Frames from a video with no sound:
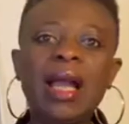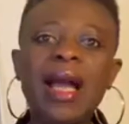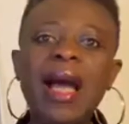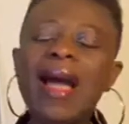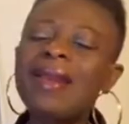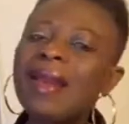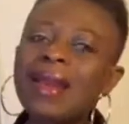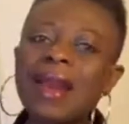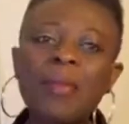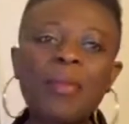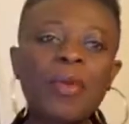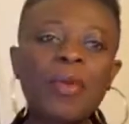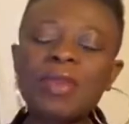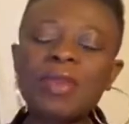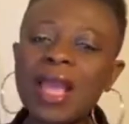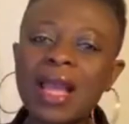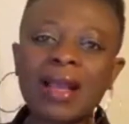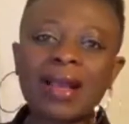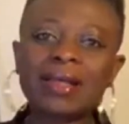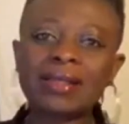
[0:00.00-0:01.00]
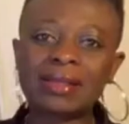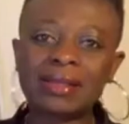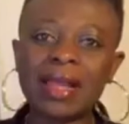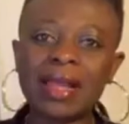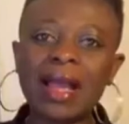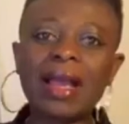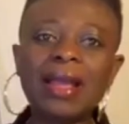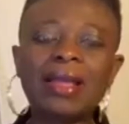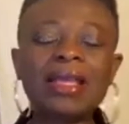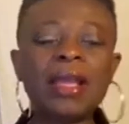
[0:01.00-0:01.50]
I don't know me a
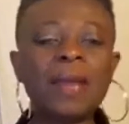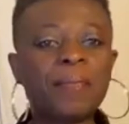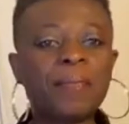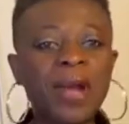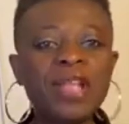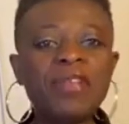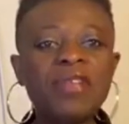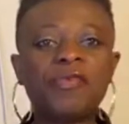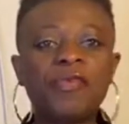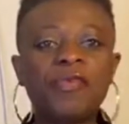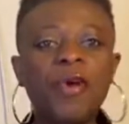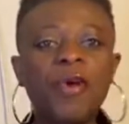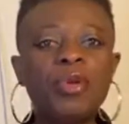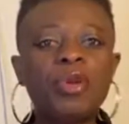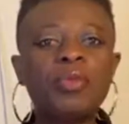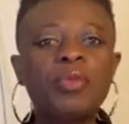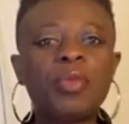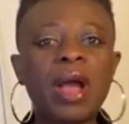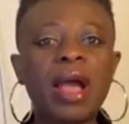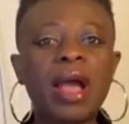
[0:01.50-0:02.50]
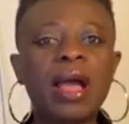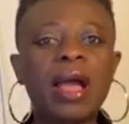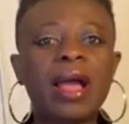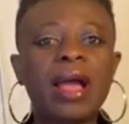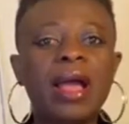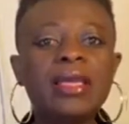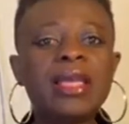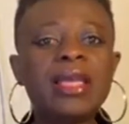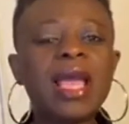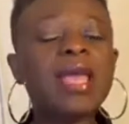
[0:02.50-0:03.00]
cassa, your penny for binuma.
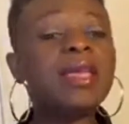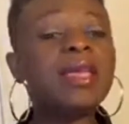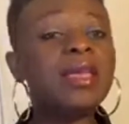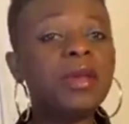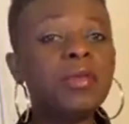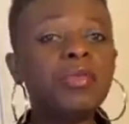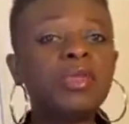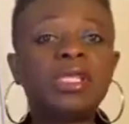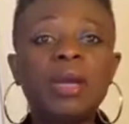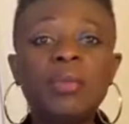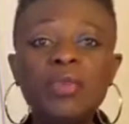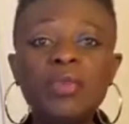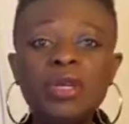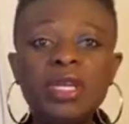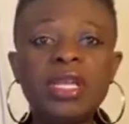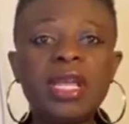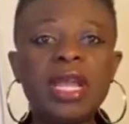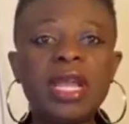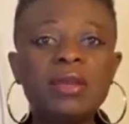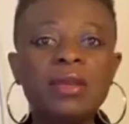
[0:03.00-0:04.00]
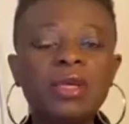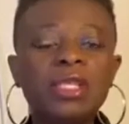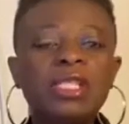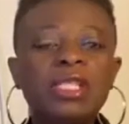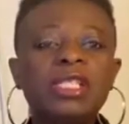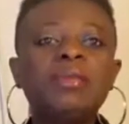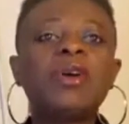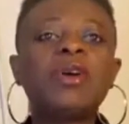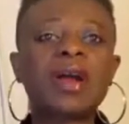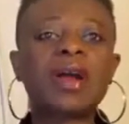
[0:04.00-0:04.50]
Ye mu semuni and
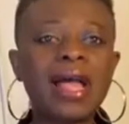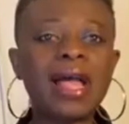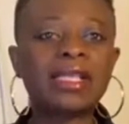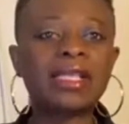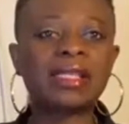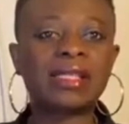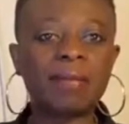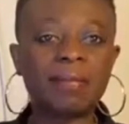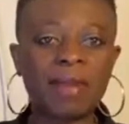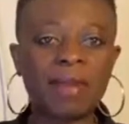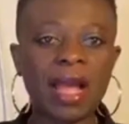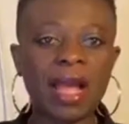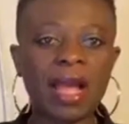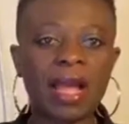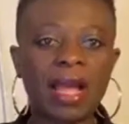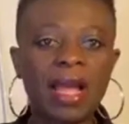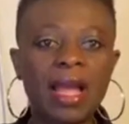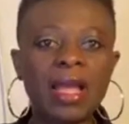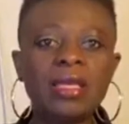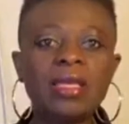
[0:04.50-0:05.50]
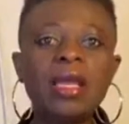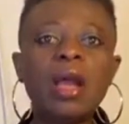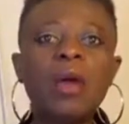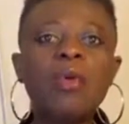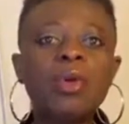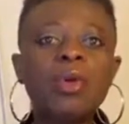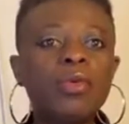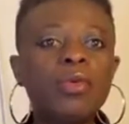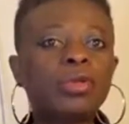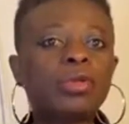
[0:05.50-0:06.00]
mutimu can sama. Ye
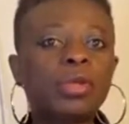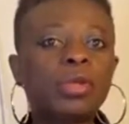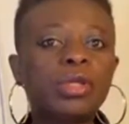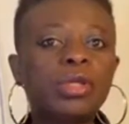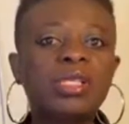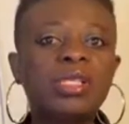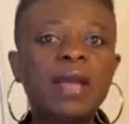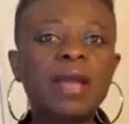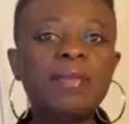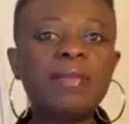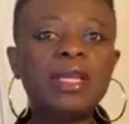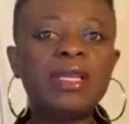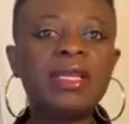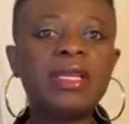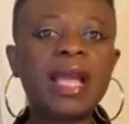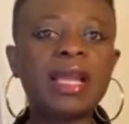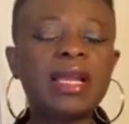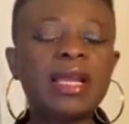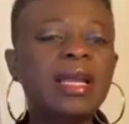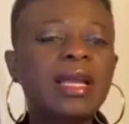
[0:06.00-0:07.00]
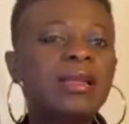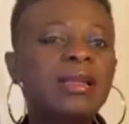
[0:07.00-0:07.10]
moon was social media.